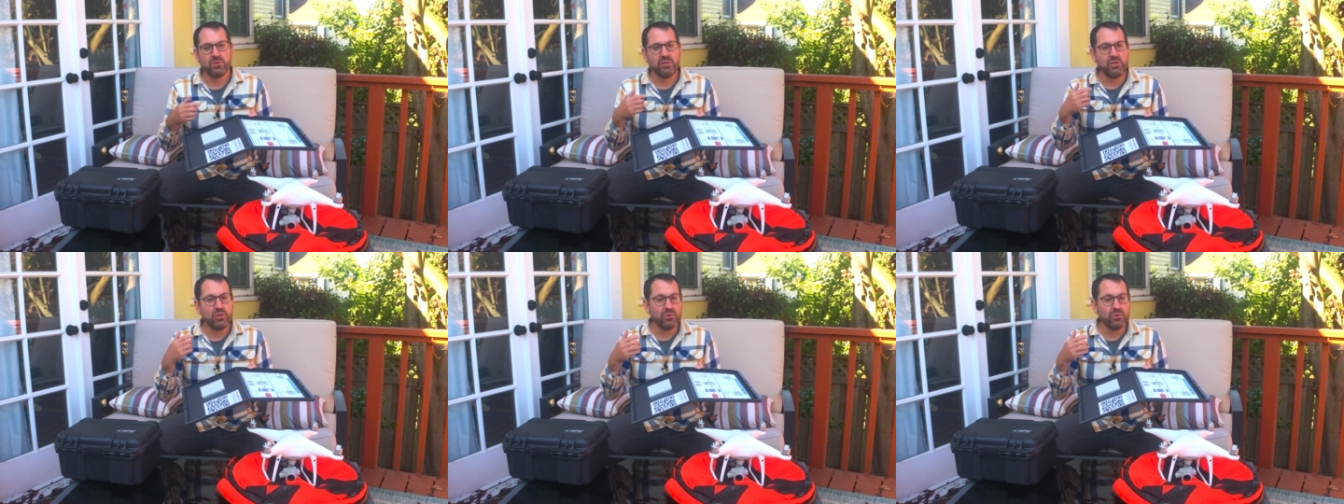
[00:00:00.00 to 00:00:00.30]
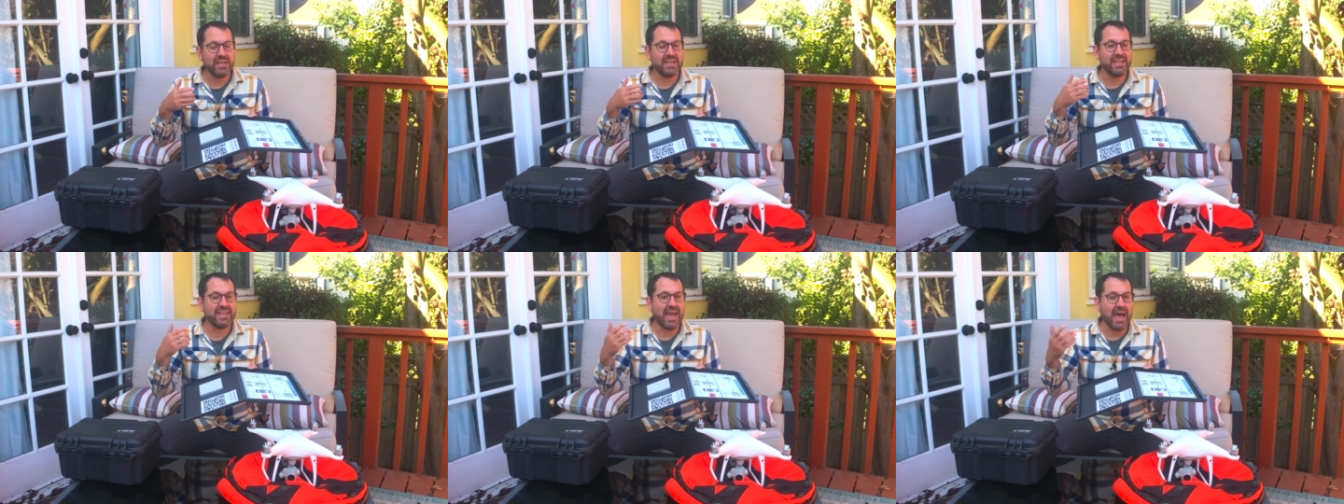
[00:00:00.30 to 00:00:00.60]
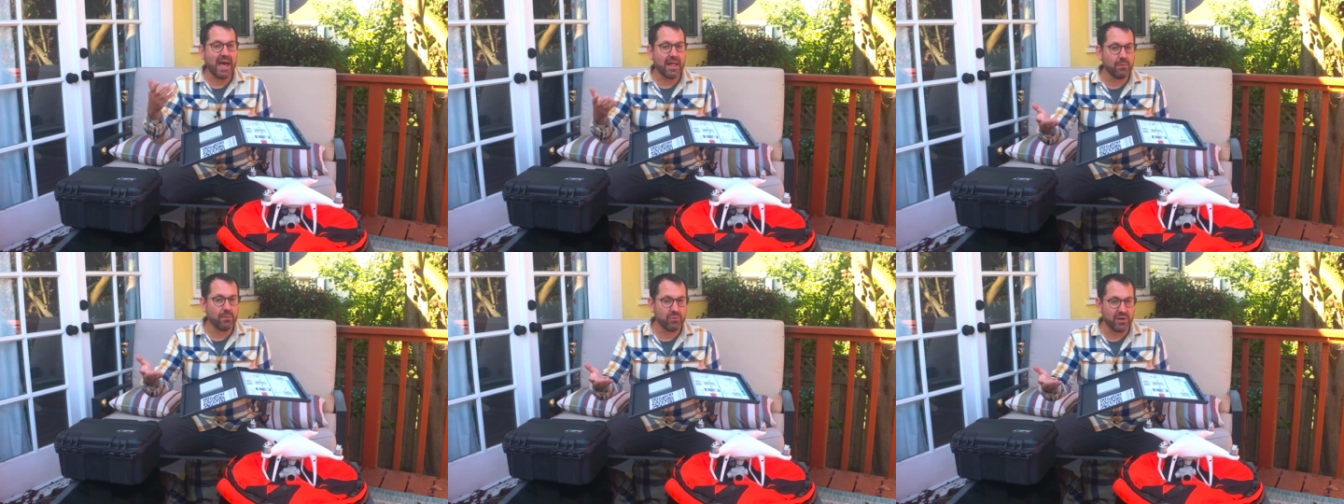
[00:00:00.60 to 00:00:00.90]
you can
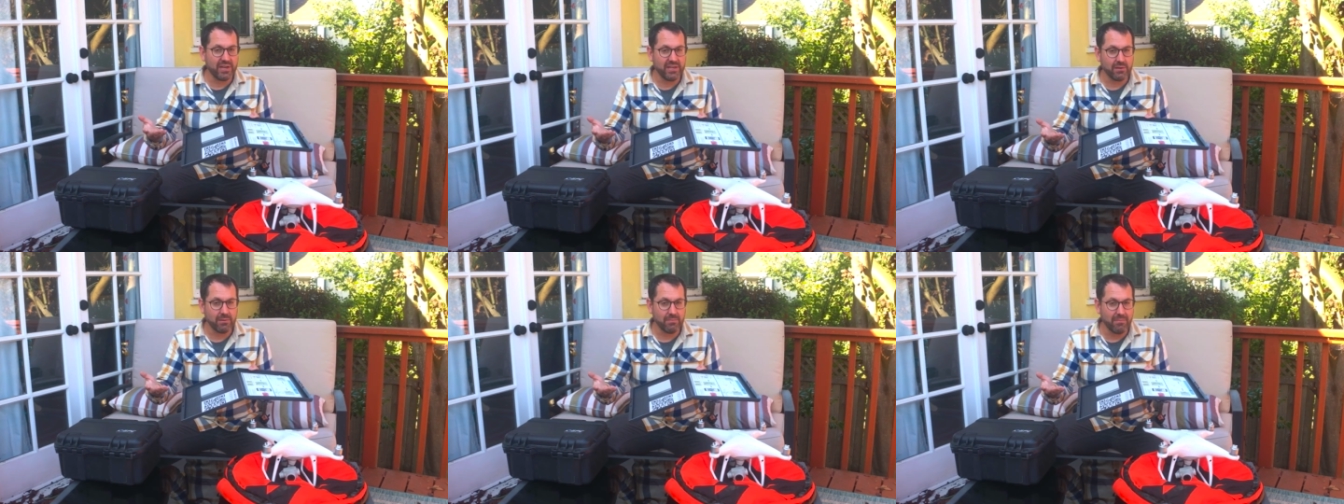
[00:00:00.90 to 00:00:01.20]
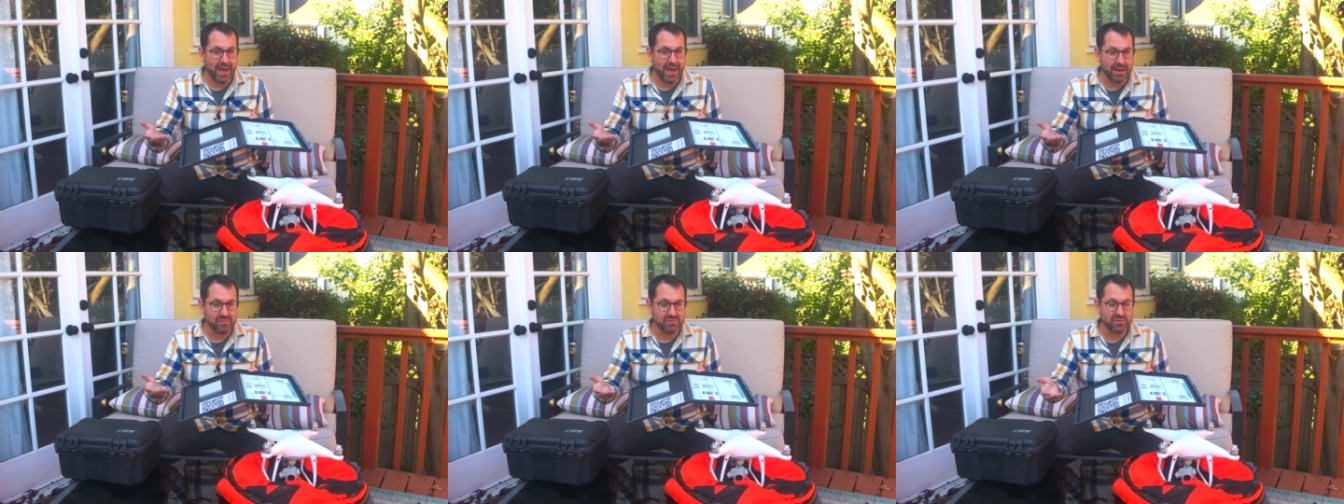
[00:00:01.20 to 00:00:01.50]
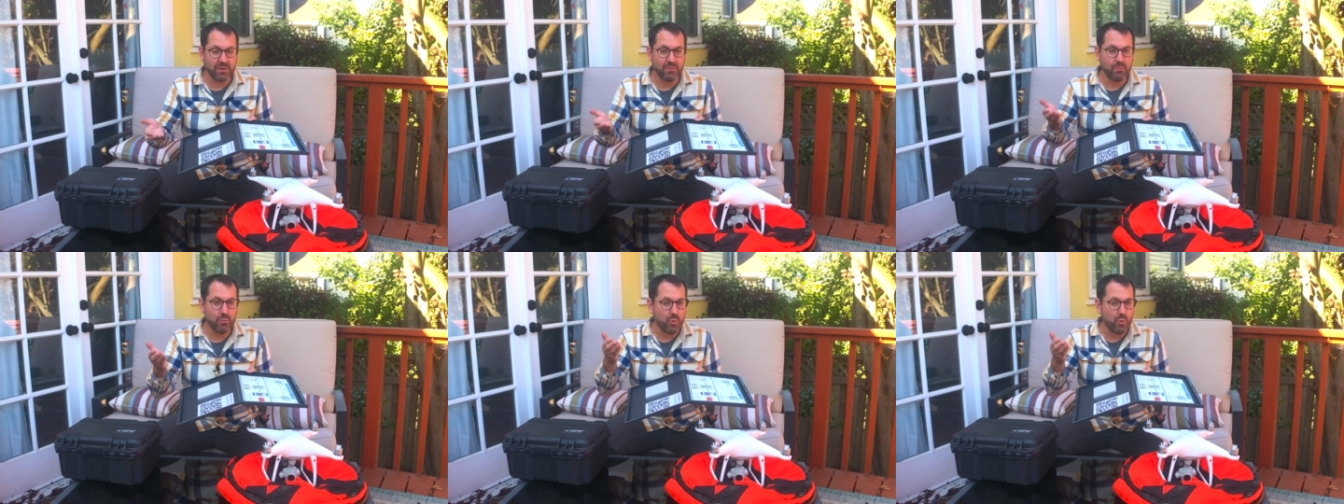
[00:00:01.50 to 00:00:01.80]
calibrate your maps
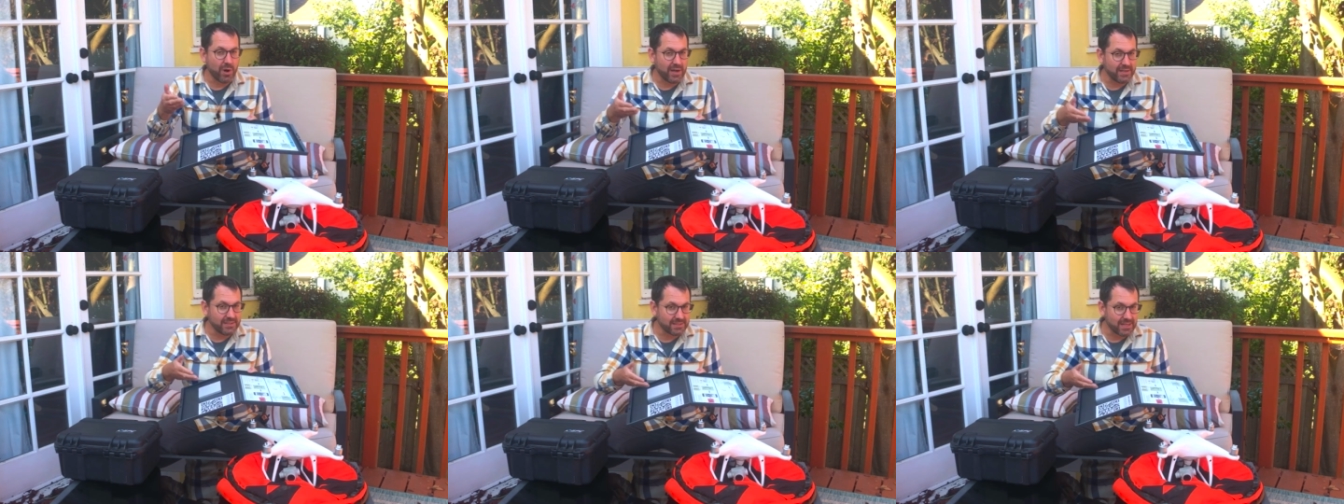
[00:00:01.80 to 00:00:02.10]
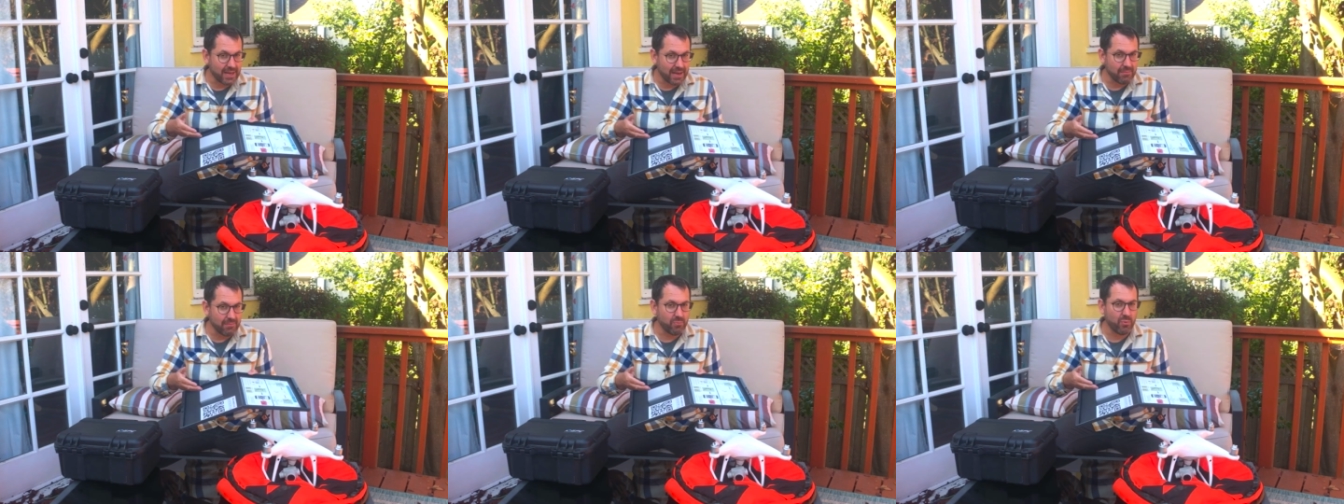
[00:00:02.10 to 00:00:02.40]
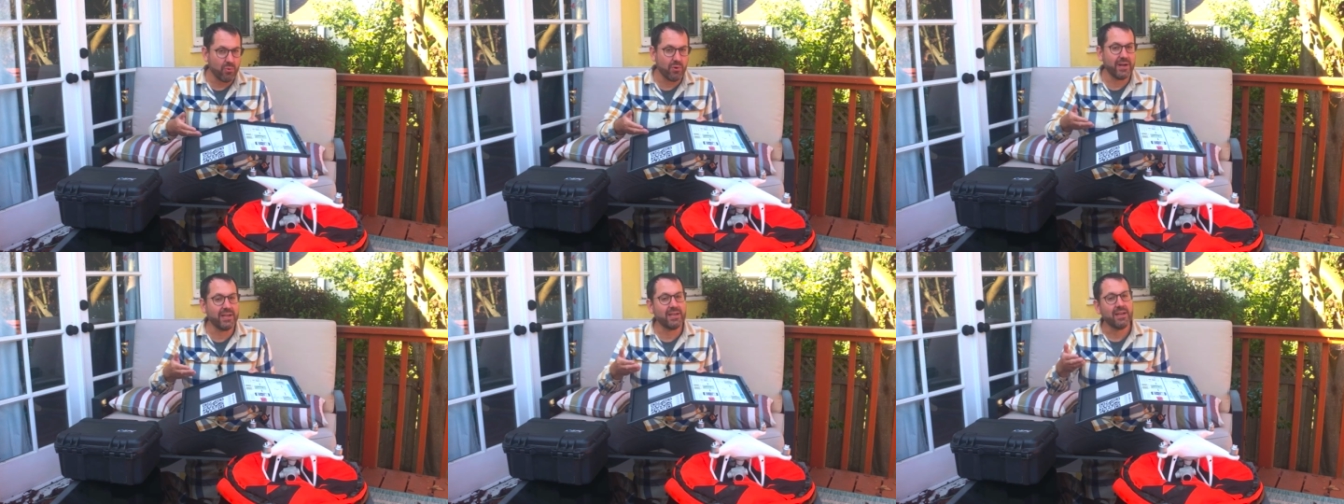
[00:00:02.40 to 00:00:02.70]
from one time
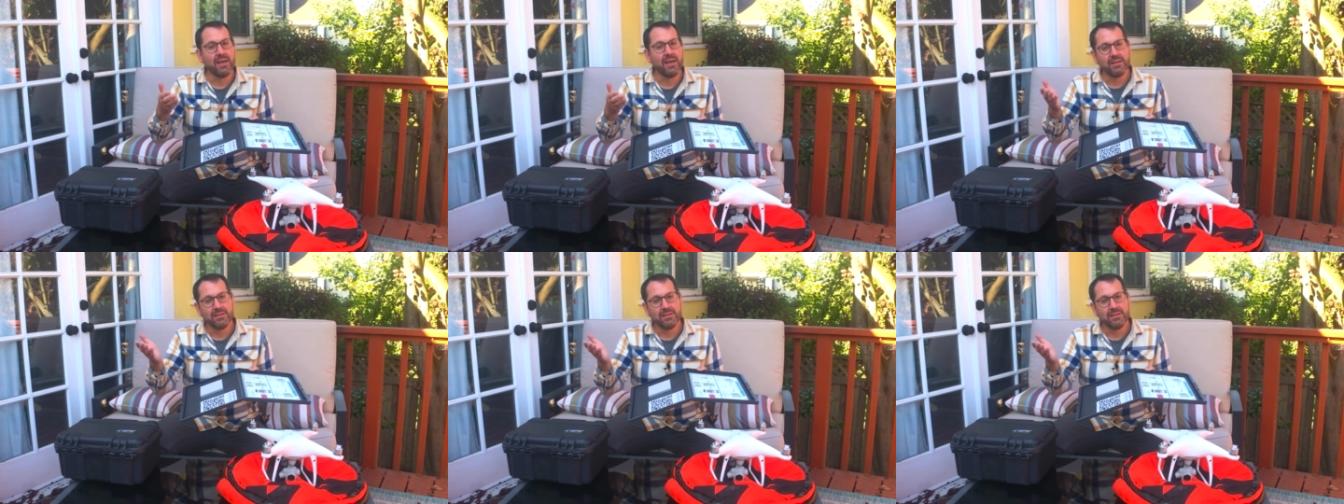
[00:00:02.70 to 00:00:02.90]
point